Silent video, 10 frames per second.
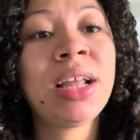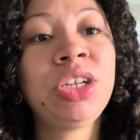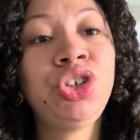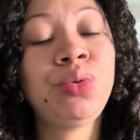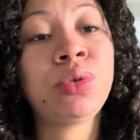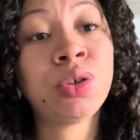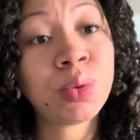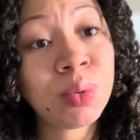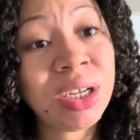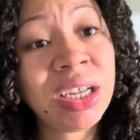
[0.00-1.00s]
that you
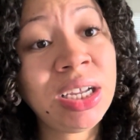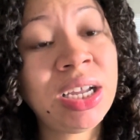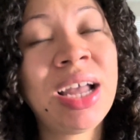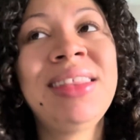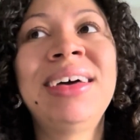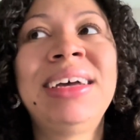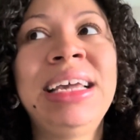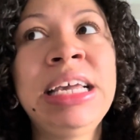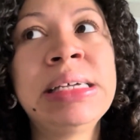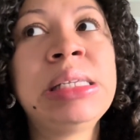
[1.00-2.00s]
do it, the
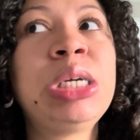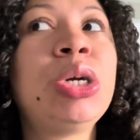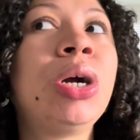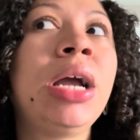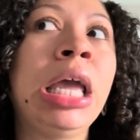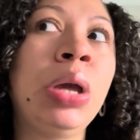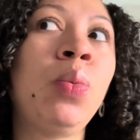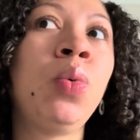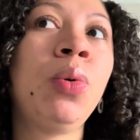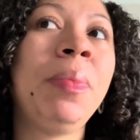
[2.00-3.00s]
easier
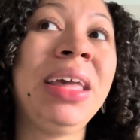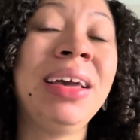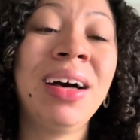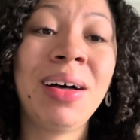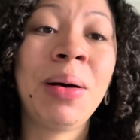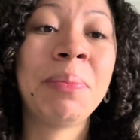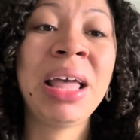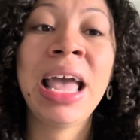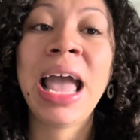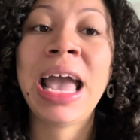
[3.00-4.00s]
it will become.
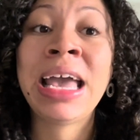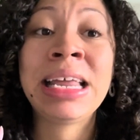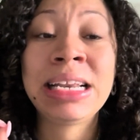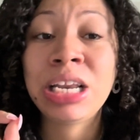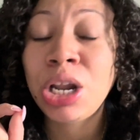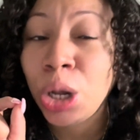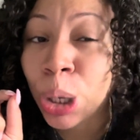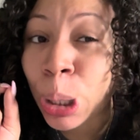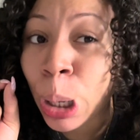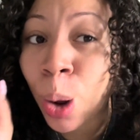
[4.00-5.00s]
And
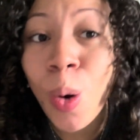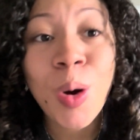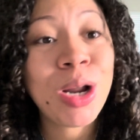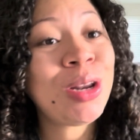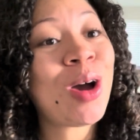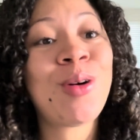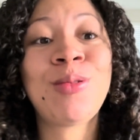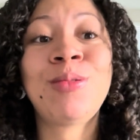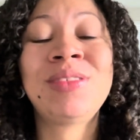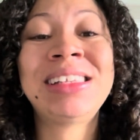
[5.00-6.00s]
Lord
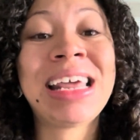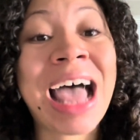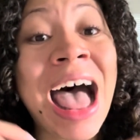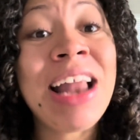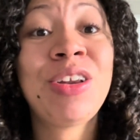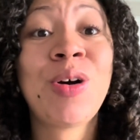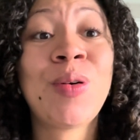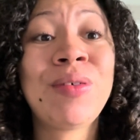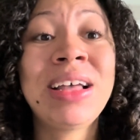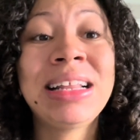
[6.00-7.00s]
knows that I
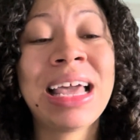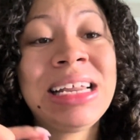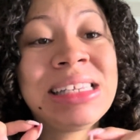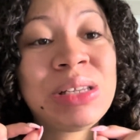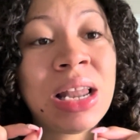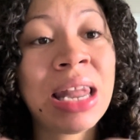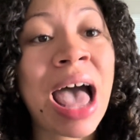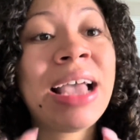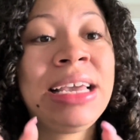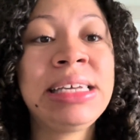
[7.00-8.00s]
know that it's a
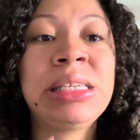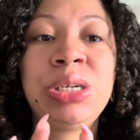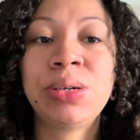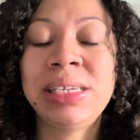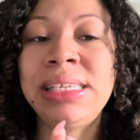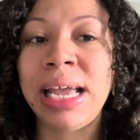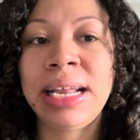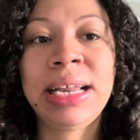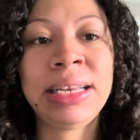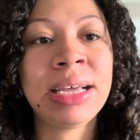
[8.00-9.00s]
lot easier
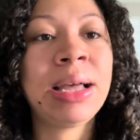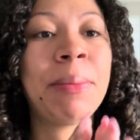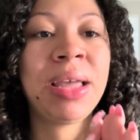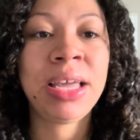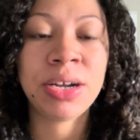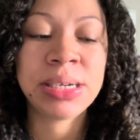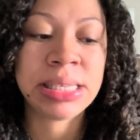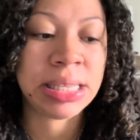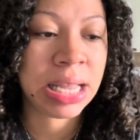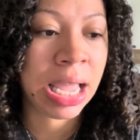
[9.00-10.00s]
said than done. But here's
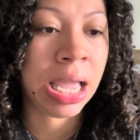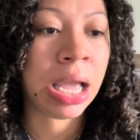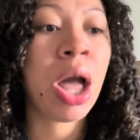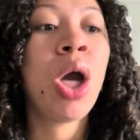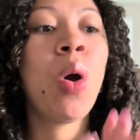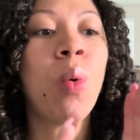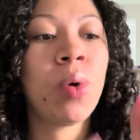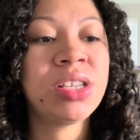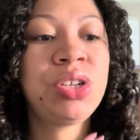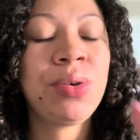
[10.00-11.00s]
the thing.
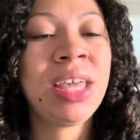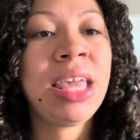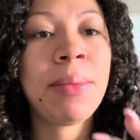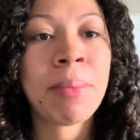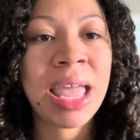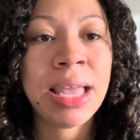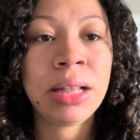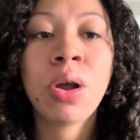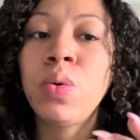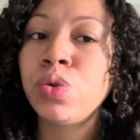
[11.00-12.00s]
Once you keep
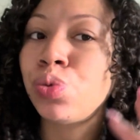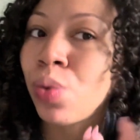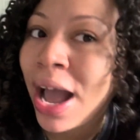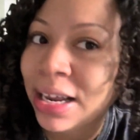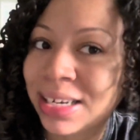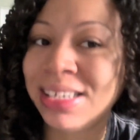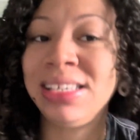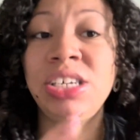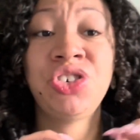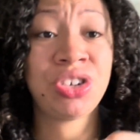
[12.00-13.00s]
making those right
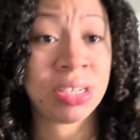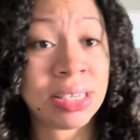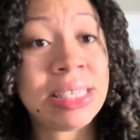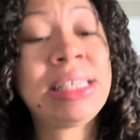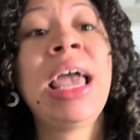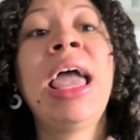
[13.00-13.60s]
decisions